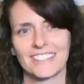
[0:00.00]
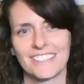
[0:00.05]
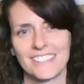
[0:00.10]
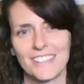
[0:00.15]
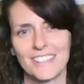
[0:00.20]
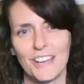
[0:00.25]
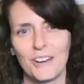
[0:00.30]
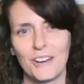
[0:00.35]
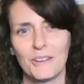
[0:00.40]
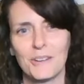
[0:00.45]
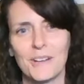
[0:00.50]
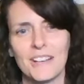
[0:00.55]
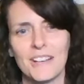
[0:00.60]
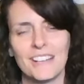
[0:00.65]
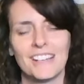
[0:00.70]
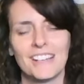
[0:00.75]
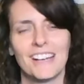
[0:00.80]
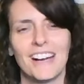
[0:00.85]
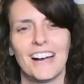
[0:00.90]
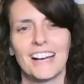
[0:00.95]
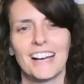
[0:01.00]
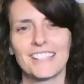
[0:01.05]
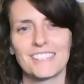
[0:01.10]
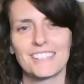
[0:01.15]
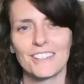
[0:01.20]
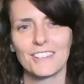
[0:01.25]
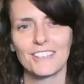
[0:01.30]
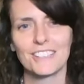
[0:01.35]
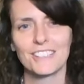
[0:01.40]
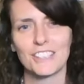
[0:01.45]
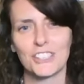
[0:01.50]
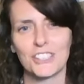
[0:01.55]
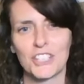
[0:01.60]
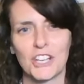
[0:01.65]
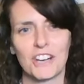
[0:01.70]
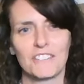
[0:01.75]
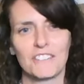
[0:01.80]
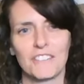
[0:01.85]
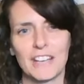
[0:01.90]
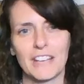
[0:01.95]
So I started to
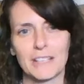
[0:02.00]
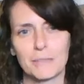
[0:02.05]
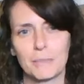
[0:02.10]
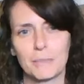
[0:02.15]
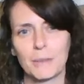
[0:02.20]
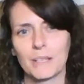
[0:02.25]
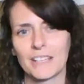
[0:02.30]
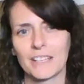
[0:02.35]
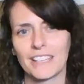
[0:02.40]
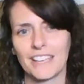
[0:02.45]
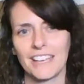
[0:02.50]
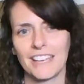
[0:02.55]
share on Facebook